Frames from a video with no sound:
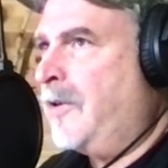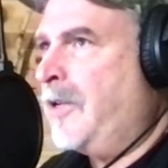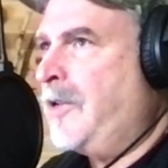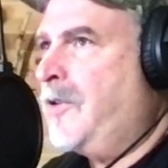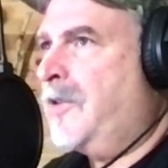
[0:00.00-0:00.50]
or
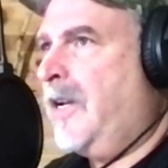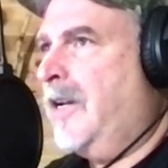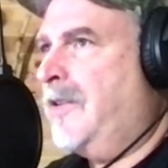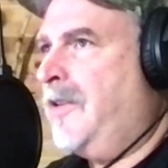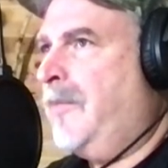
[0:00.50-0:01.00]
do you just
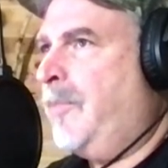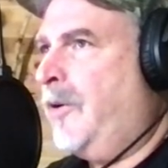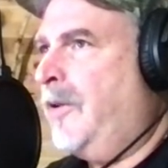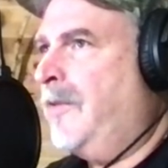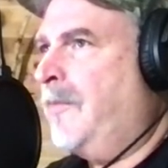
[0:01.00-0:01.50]
kind of sit
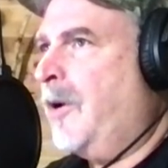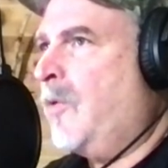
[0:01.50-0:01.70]
put and be